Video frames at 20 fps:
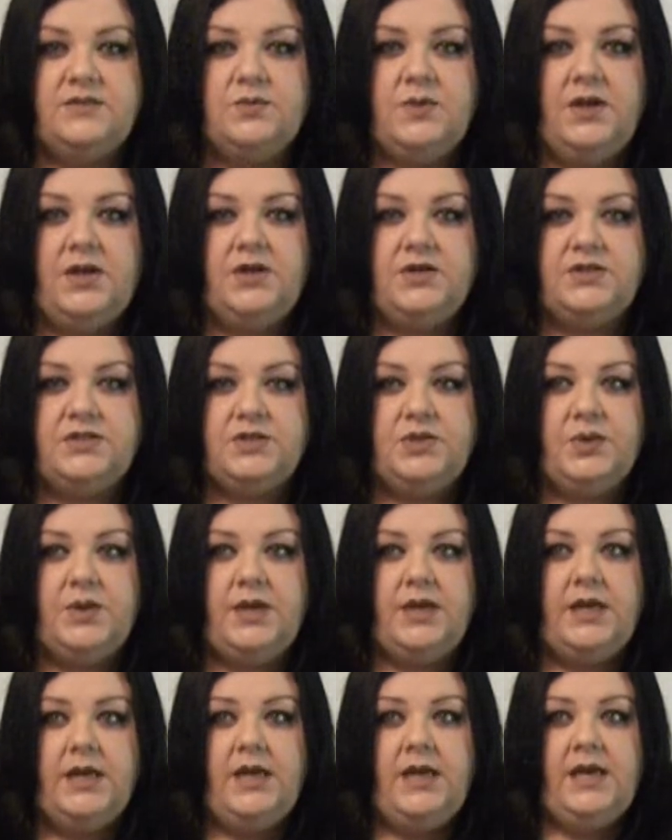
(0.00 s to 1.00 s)
in what you're
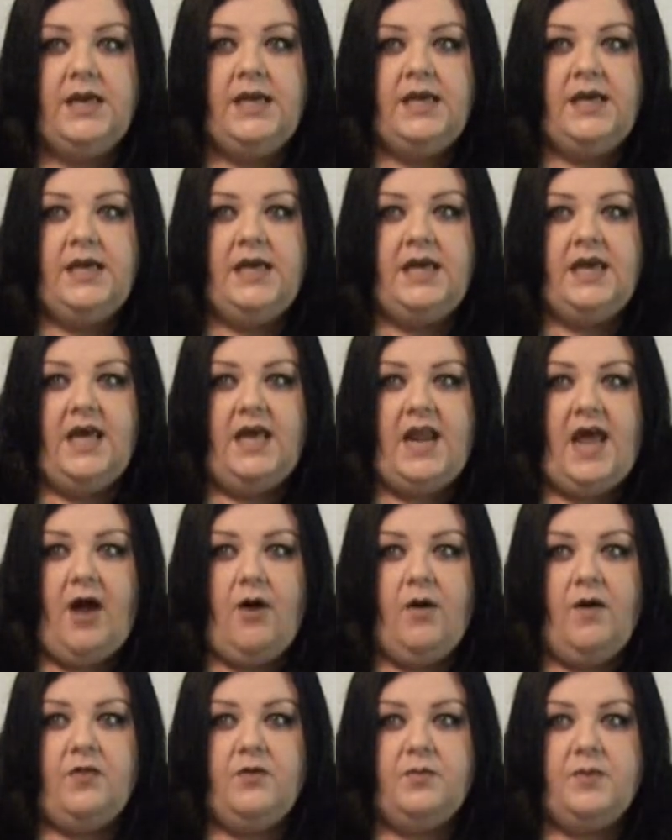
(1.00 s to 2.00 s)
doing and
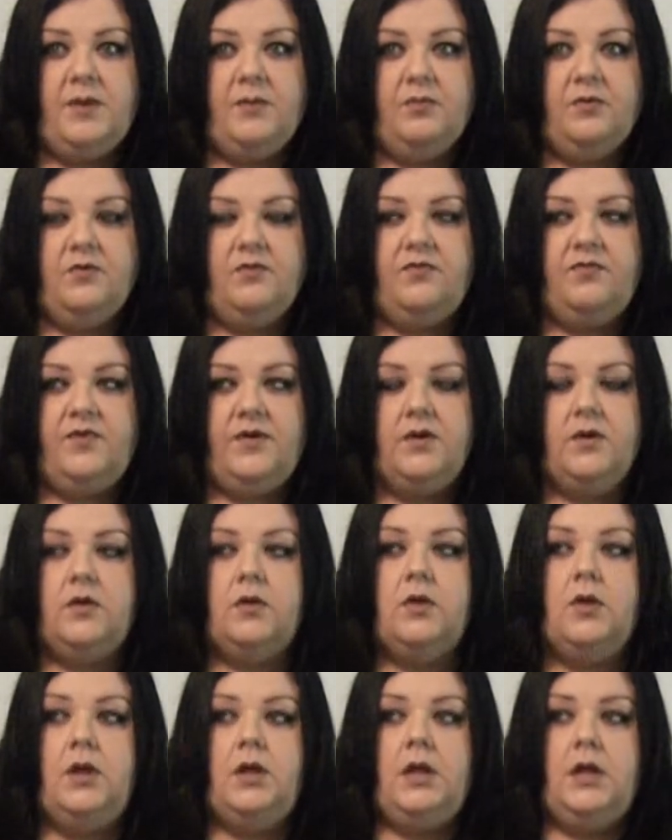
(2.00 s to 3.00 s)
how other people
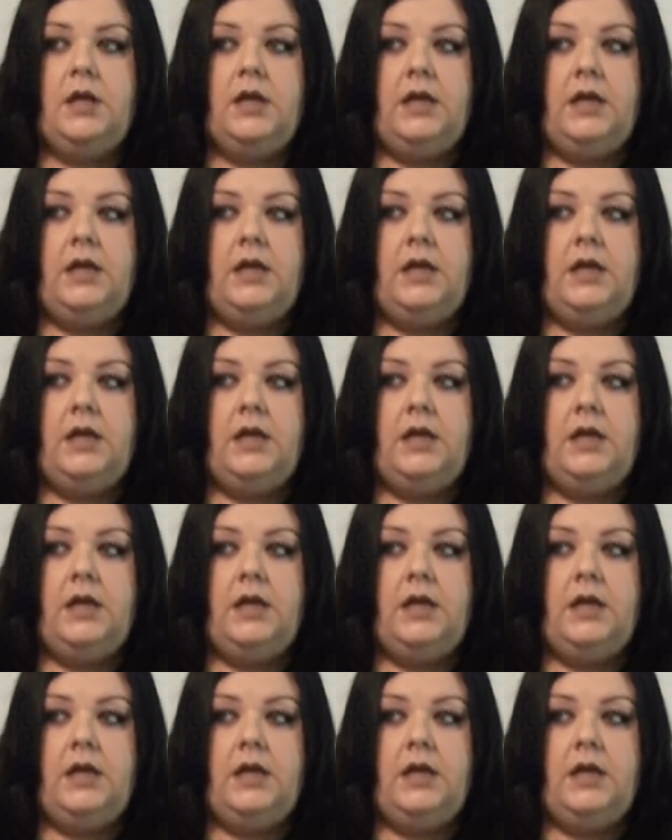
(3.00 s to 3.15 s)
feel.